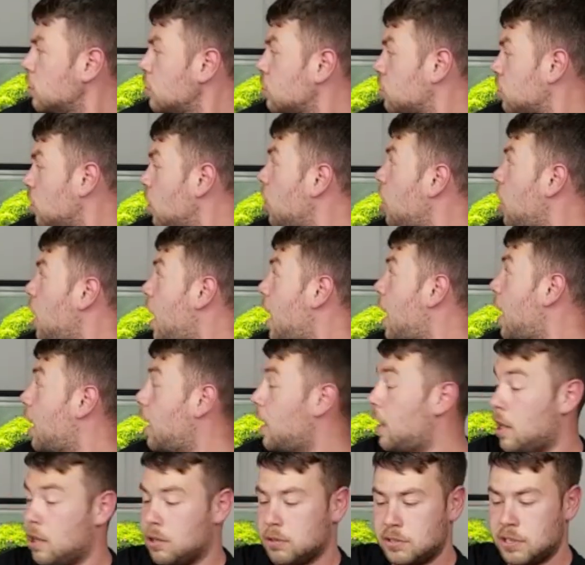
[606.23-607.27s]
So,
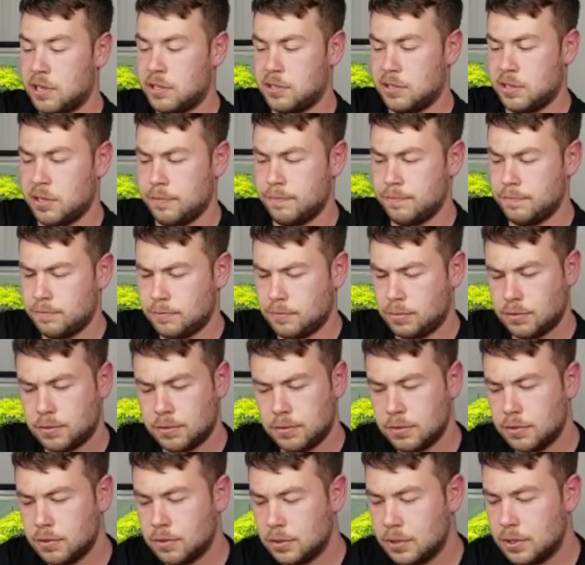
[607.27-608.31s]
I'll test it.
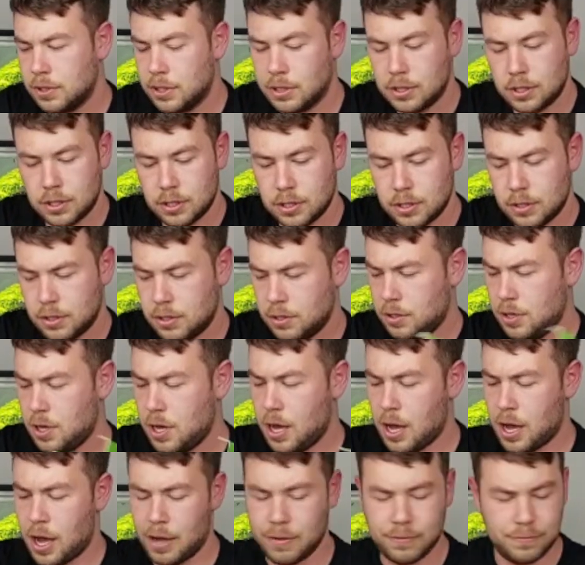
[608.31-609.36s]

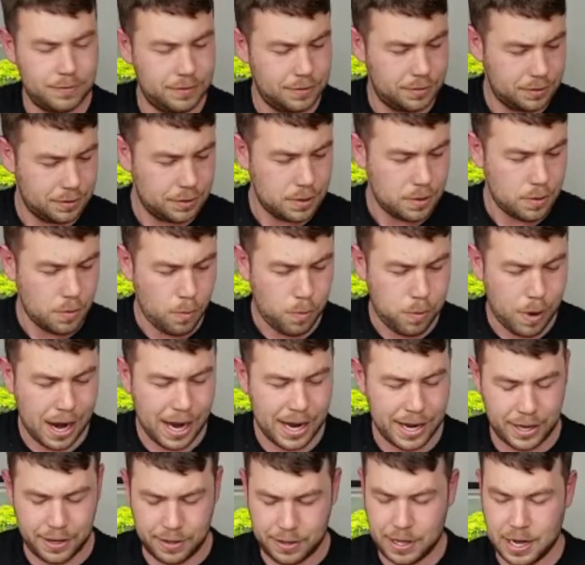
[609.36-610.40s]
Ah,
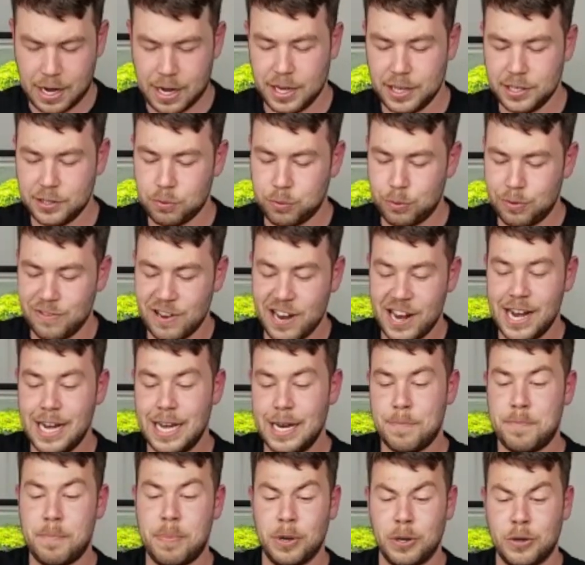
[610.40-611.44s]
that is
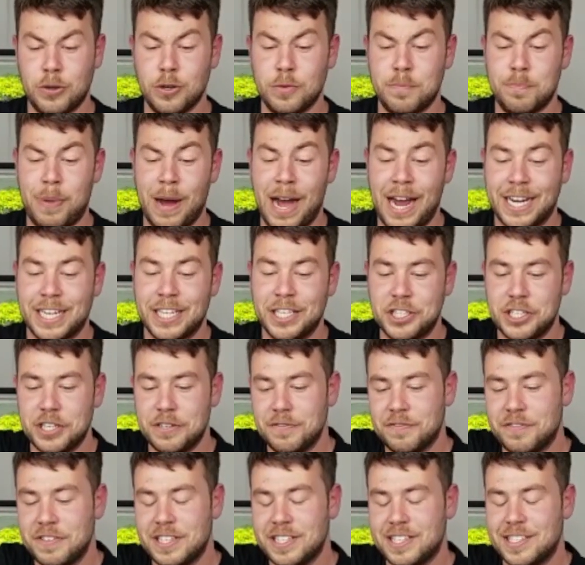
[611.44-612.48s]
really good
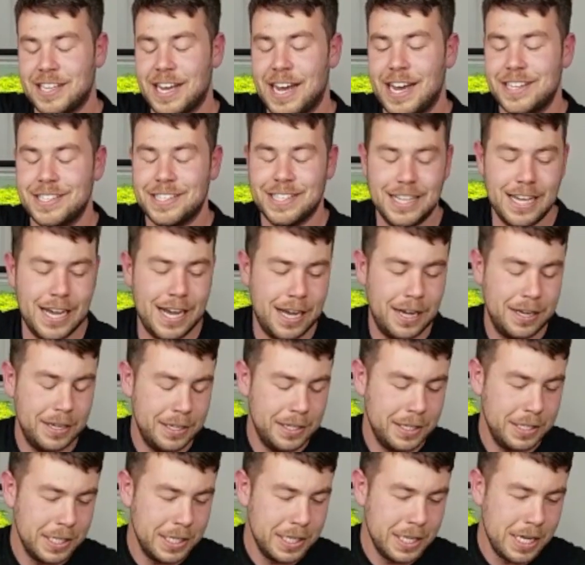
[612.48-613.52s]
packaging for the size of that.
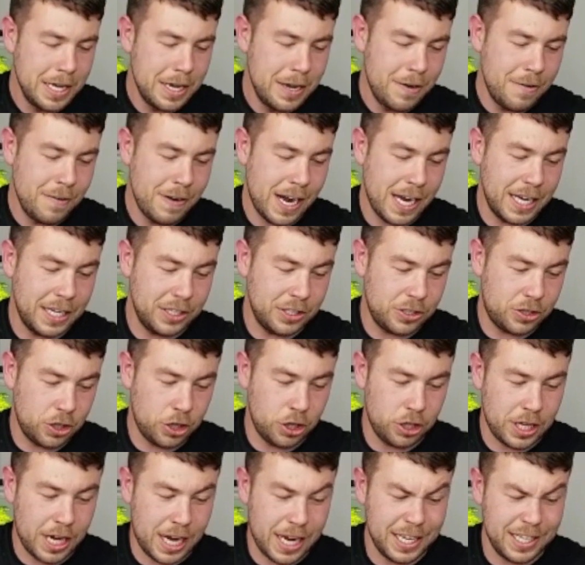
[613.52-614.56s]
Right,
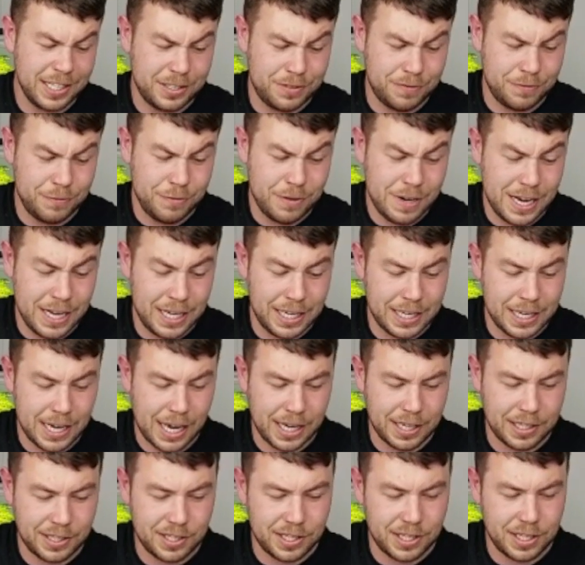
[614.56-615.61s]
so that is really
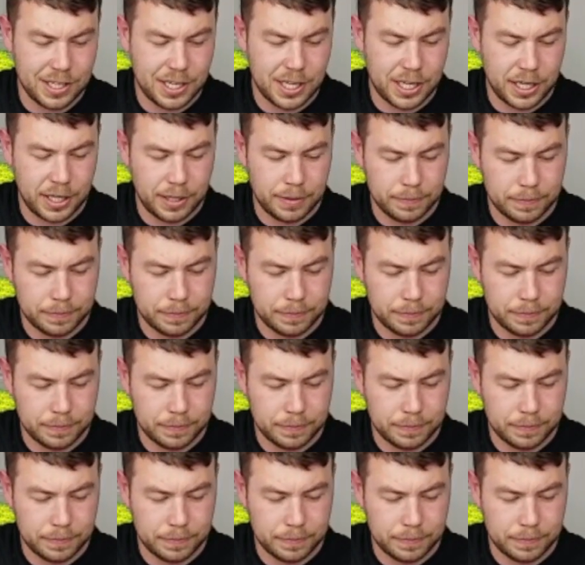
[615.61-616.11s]
nice and neat.